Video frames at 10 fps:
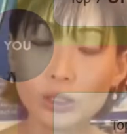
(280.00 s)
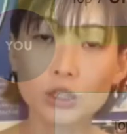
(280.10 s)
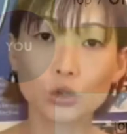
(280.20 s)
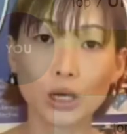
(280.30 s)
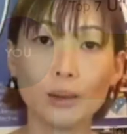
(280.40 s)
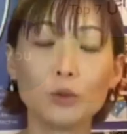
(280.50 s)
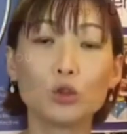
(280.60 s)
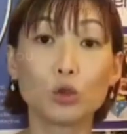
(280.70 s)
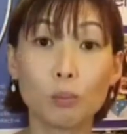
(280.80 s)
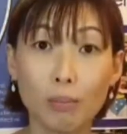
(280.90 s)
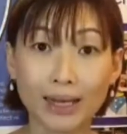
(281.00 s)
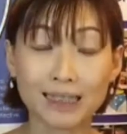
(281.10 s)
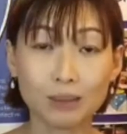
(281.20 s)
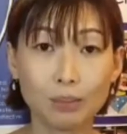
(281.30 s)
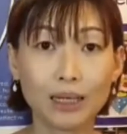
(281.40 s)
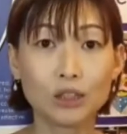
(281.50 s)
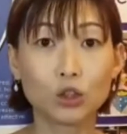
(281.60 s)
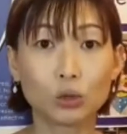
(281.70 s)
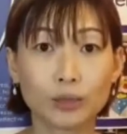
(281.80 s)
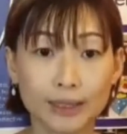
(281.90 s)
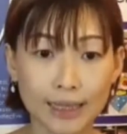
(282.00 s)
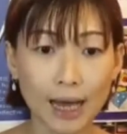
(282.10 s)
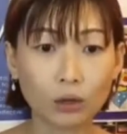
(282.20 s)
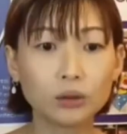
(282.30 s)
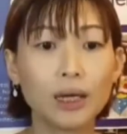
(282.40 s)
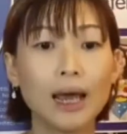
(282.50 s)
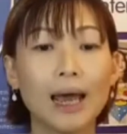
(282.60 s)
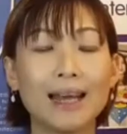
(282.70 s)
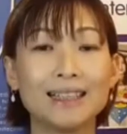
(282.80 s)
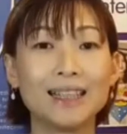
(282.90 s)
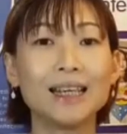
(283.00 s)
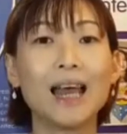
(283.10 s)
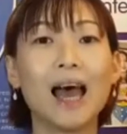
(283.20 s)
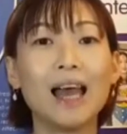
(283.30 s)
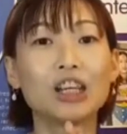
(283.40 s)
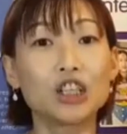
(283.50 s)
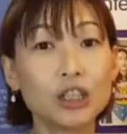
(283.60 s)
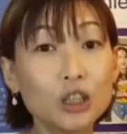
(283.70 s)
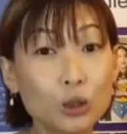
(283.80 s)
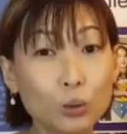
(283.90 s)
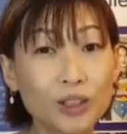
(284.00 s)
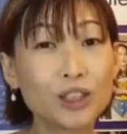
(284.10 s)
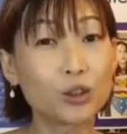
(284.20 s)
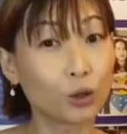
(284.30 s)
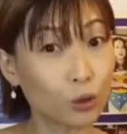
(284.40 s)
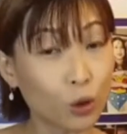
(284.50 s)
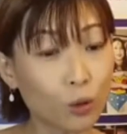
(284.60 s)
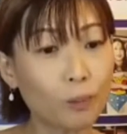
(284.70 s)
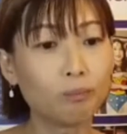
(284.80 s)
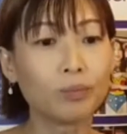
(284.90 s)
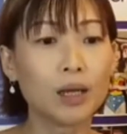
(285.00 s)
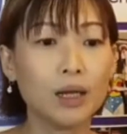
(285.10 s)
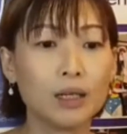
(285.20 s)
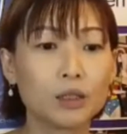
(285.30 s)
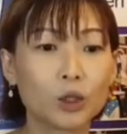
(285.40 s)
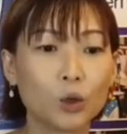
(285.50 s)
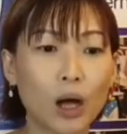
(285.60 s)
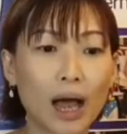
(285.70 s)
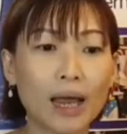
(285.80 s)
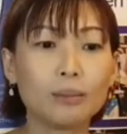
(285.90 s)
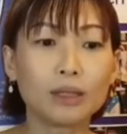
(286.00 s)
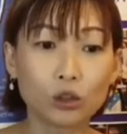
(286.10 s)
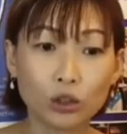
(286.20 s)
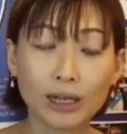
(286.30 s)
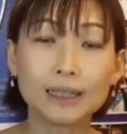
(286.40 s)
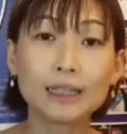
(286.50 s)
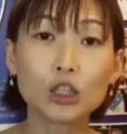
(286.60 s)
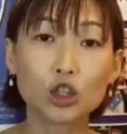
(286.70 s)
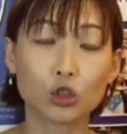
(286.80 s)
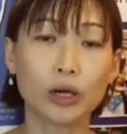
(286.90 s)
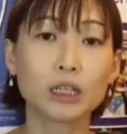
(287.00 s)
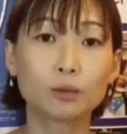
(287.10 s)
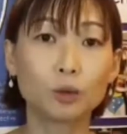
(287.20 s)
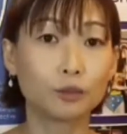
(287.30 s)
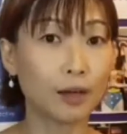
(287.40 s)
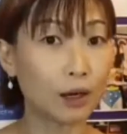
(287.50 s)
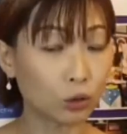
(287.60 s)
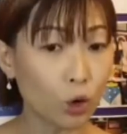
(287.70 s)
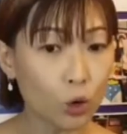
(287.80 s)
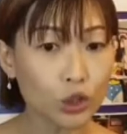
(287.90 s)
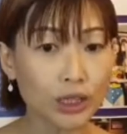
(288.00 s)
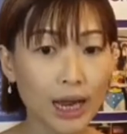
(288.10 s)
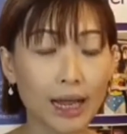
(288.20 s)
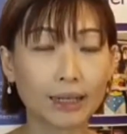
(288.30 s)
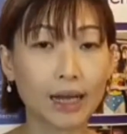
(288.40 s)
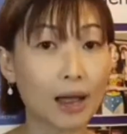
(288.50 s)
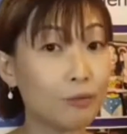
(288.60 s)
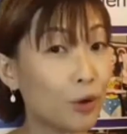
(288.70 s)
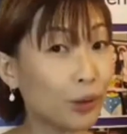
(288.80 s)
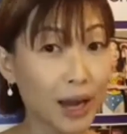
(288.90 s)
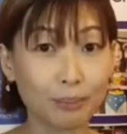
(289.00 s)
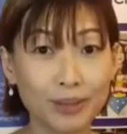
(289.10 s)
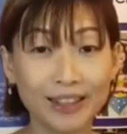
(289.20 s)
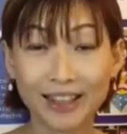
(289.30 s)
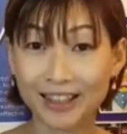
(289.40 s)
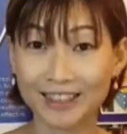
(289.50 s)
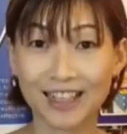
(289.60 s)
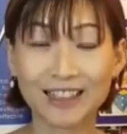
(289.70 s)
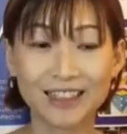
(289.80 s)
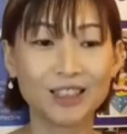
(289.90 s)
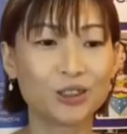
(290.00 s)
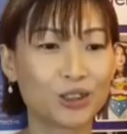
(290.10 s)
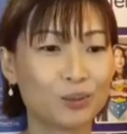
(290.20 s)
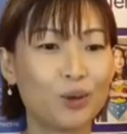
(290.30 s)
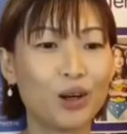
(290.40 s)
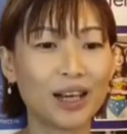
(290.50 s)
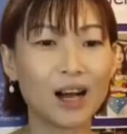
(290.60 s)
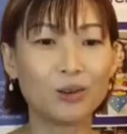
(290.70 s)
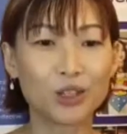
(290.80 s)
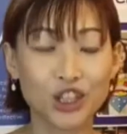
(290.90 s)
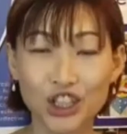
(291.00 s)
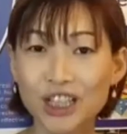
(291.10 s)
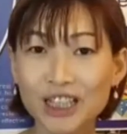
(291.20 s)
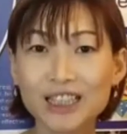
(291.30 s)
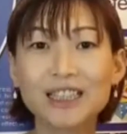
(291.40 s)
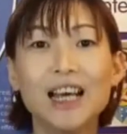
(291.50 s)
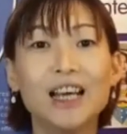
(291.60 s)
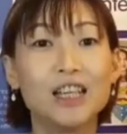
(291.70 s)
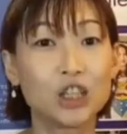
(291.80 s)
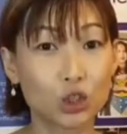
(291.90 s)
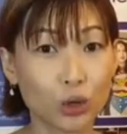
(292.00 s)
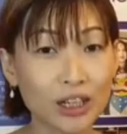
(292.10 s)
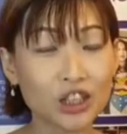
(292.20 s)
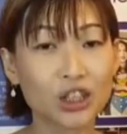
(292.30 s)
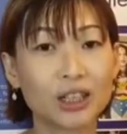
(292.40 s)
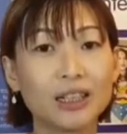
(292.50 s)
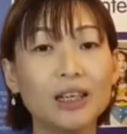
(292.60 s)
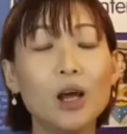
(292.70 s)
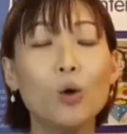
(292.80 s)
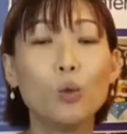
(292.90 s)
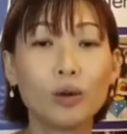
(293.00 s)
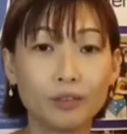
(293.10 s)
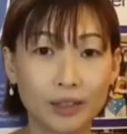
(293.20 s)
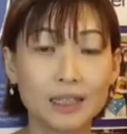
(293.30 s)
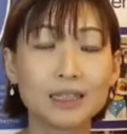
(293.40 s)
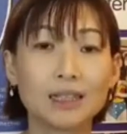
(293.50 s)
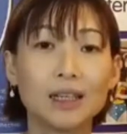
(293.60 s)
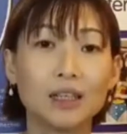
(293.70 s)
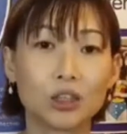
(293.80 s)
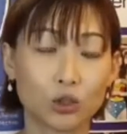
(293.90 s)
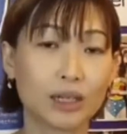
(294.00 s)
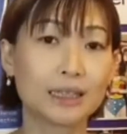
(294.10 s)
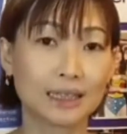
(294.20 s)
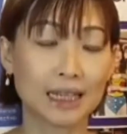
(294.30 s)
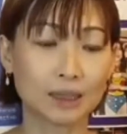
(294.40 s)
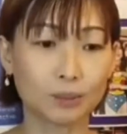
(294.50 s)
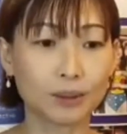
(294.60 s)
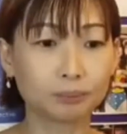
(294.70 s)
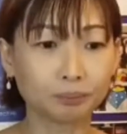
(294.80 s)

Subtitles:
is to help you to maximize your result and take action towards your goal. So I am an accredited Strengths Profile coach, and I'm very happy and excited to support our She's Strengths journey with this strengths assessment.